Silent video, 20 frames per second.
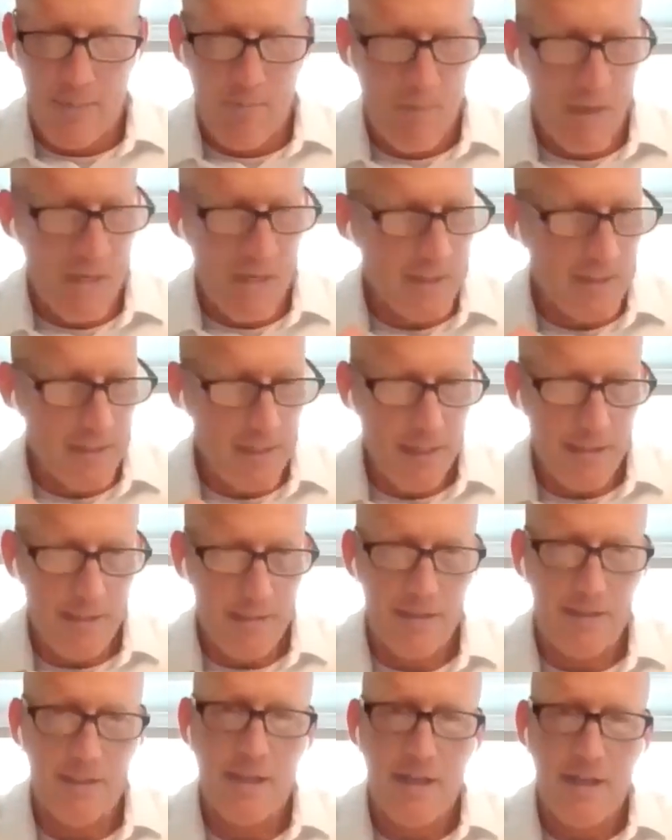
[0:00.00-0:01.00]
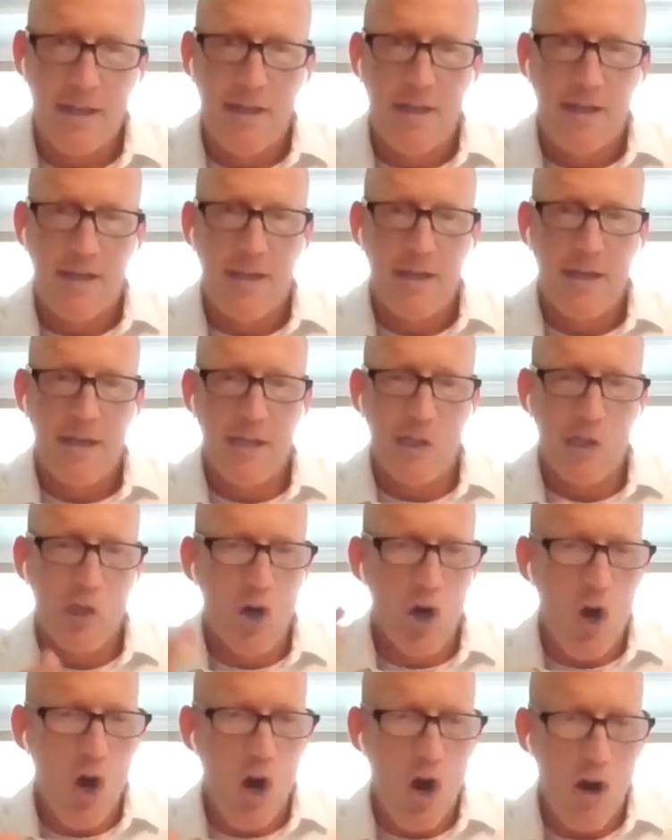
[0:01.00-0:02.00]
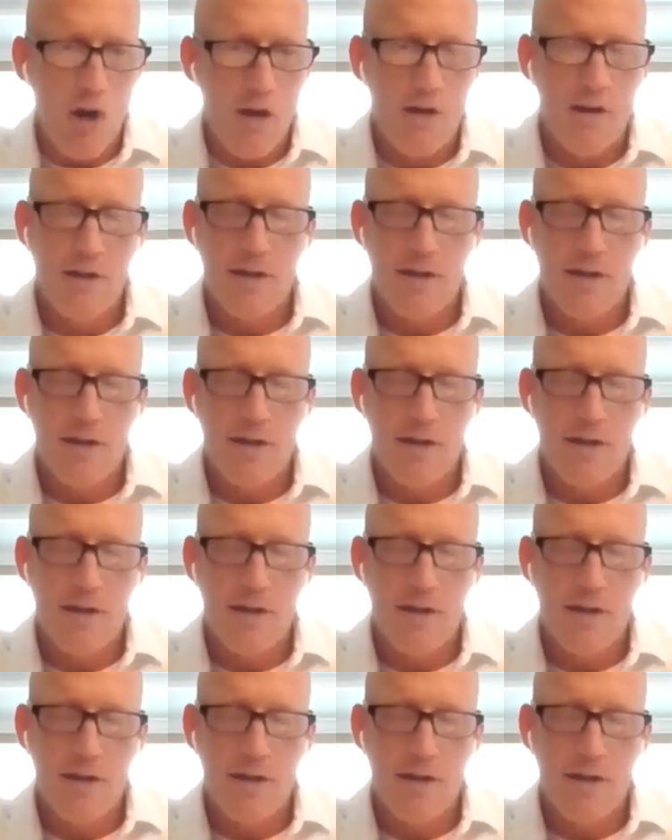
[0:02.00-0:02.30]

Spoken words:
business, law,